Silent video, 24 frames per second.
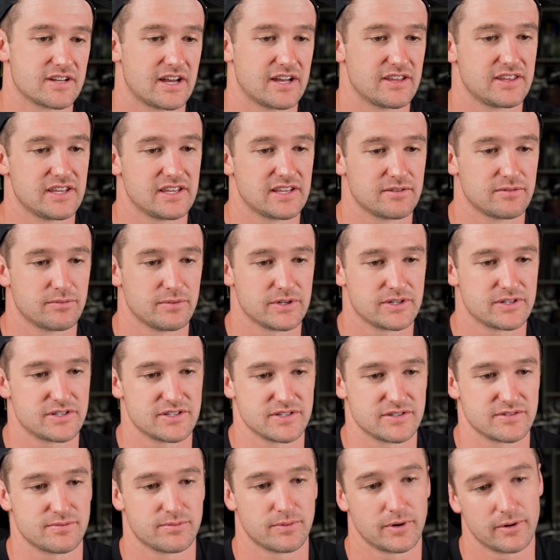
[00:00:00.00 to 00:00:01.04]
I think which
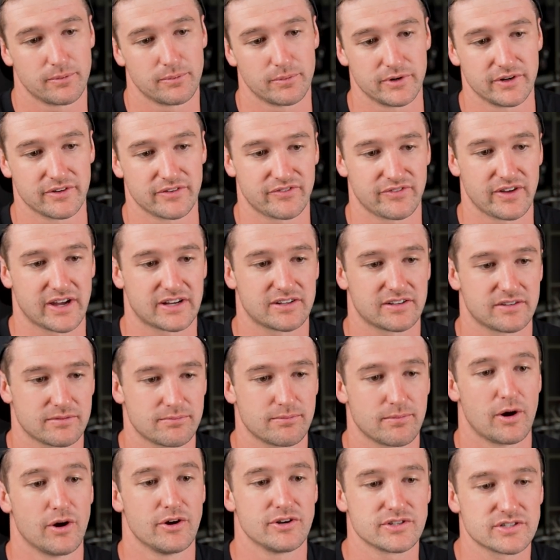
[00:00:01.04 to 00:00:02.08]
is what would affect
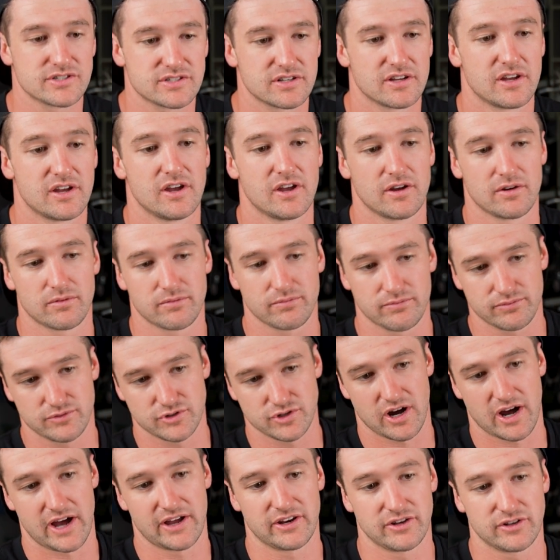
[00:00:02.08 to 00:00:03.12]
most
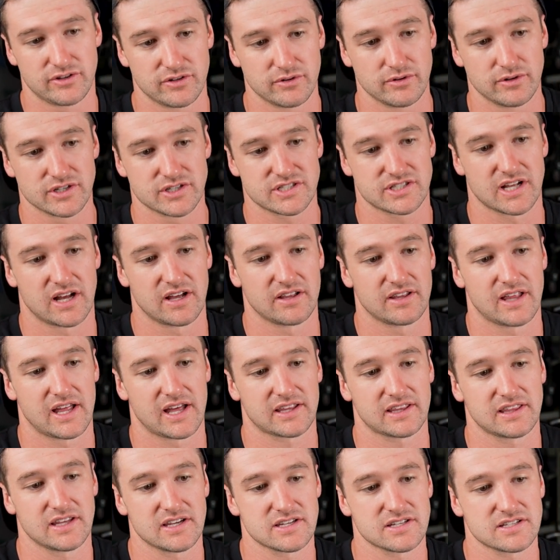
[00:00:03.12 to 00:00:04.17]
trying to do a stunt
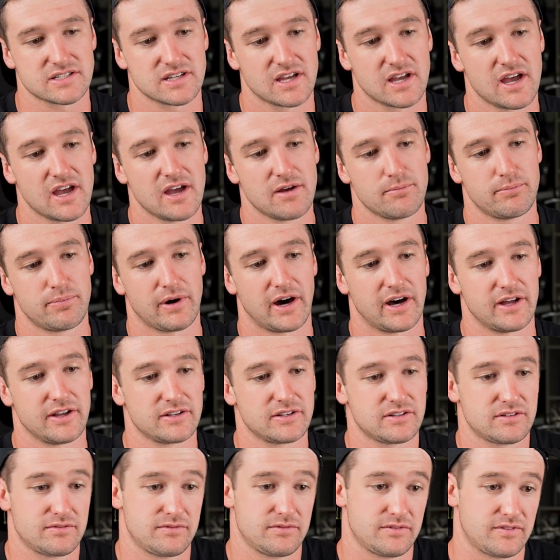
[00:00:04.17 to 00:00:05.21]
like this. But
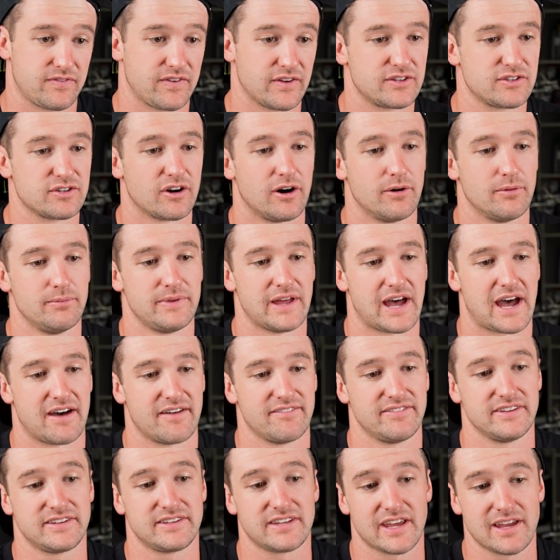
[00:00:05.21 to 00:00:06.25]
for Tom to
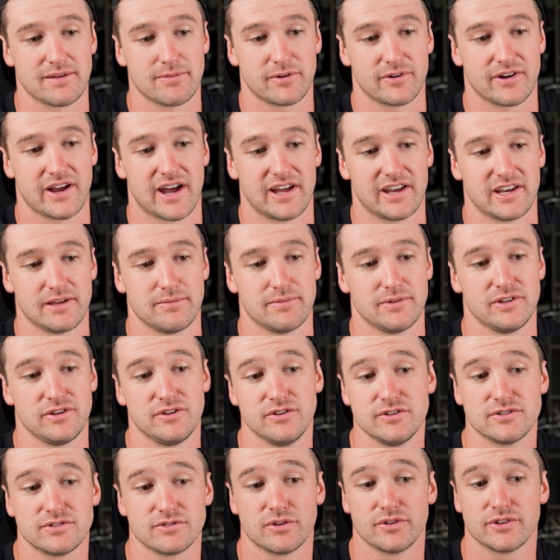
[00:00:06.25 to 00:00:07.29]
have the team around him and
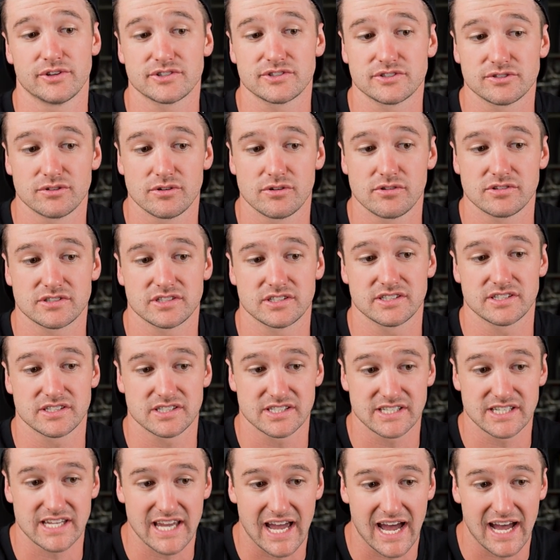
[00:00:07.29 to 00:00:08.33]
use all the
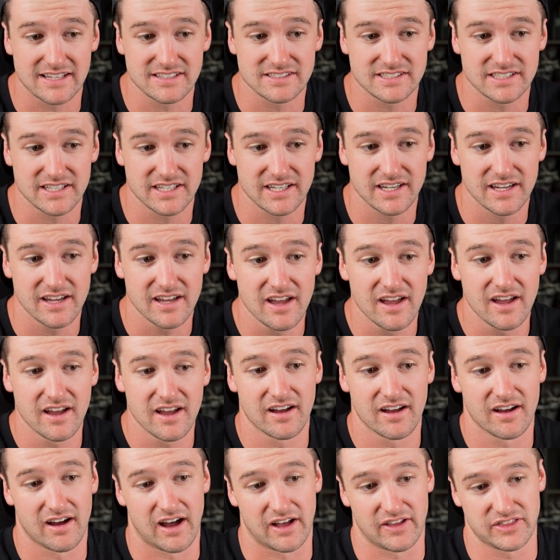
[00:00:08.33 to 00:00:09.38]
sources he has here,
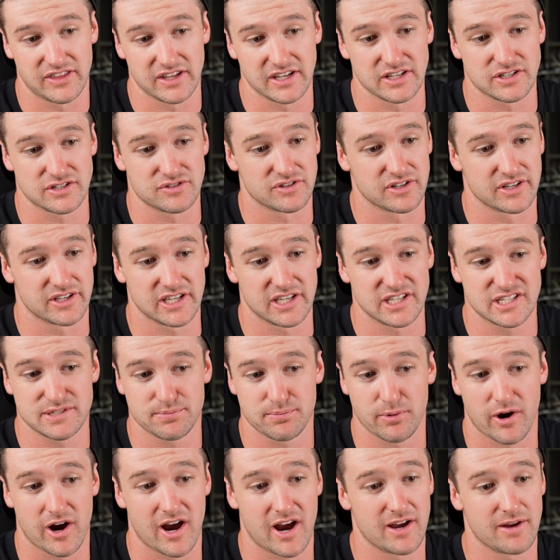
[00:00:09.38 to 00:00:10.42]
I think it's really
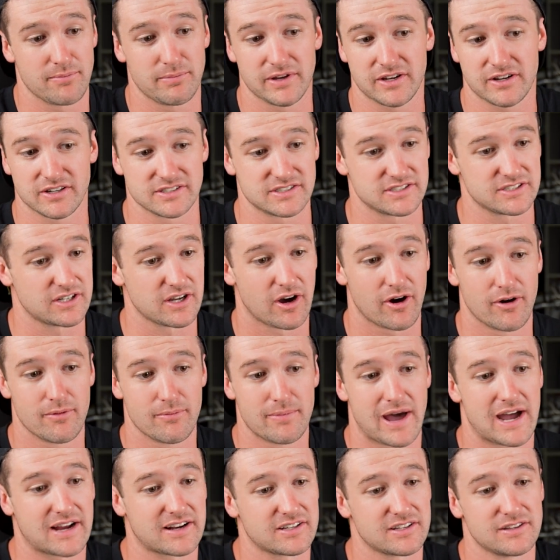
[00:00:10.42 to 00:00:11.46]
inspiring, because going
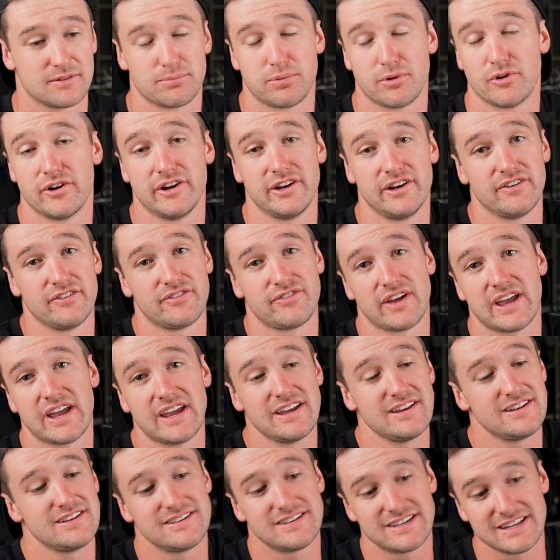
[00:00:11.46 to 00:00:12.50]
back to the point of
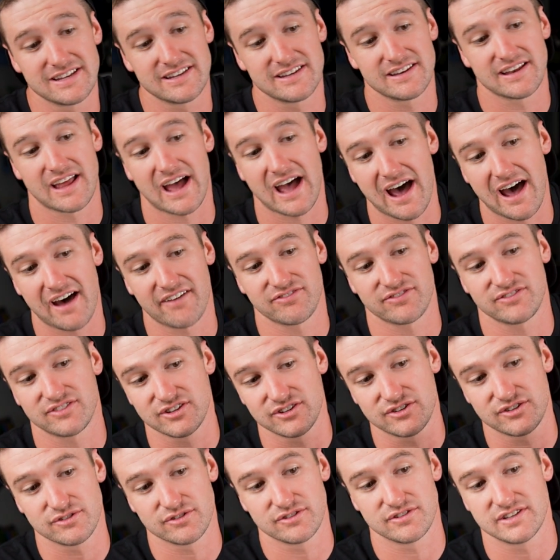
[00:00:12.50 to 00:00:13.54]
he didn't have to
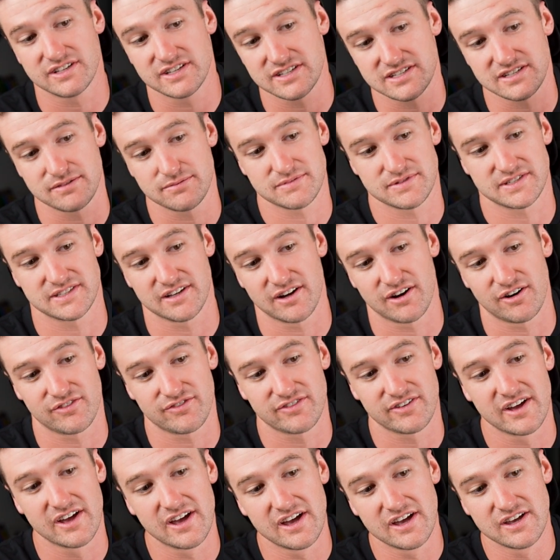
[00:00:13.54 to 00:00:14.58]
do this himself.
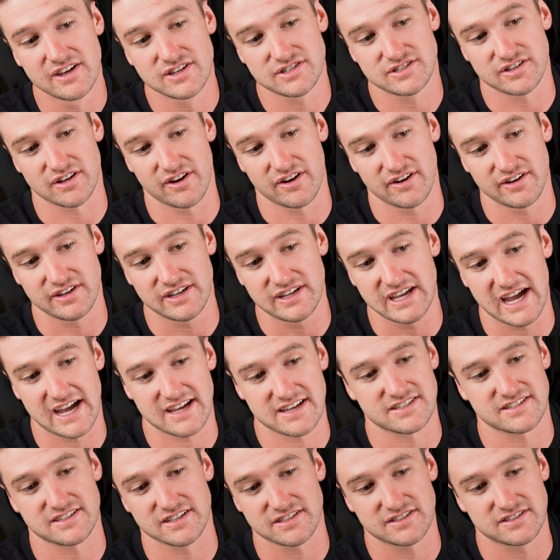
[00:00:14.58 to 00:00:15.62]
So
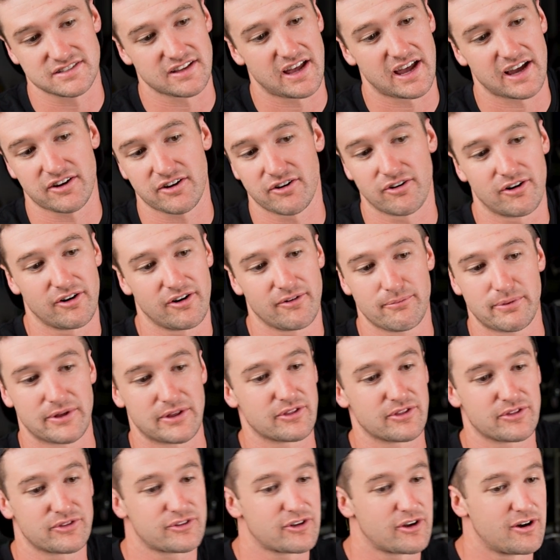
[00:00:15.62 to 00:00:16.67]
yes, it's like, oh,
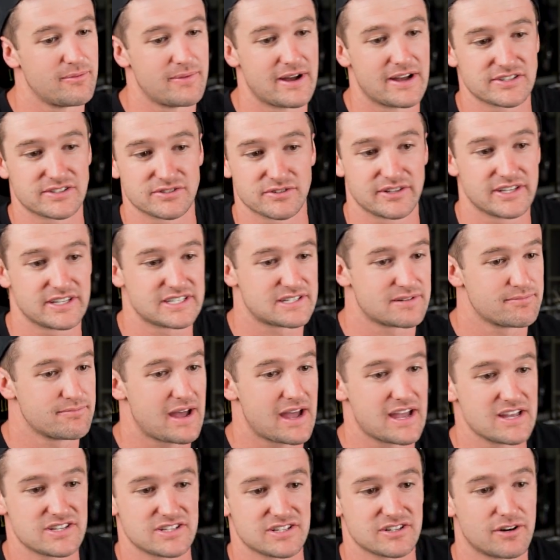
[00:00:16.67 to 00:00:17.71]
but Tom has all these
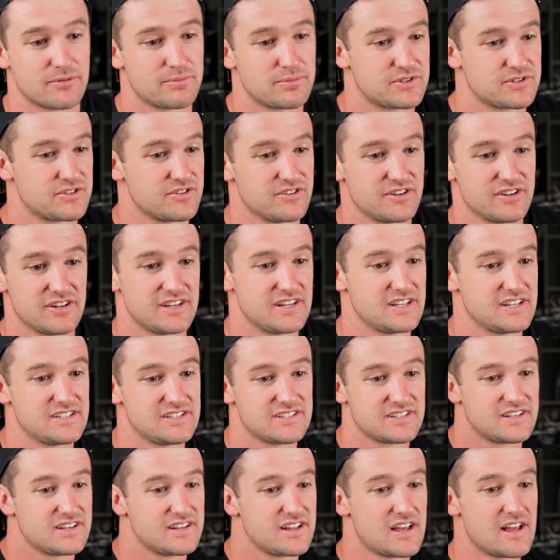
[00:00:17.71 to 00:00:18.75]
amazing opportunities
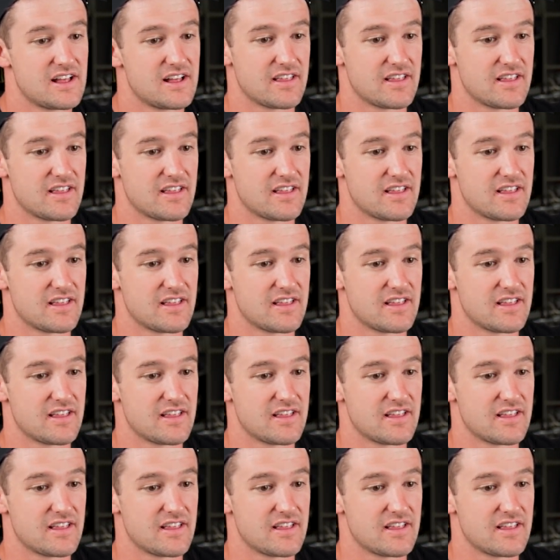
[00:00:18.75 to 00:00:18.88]
and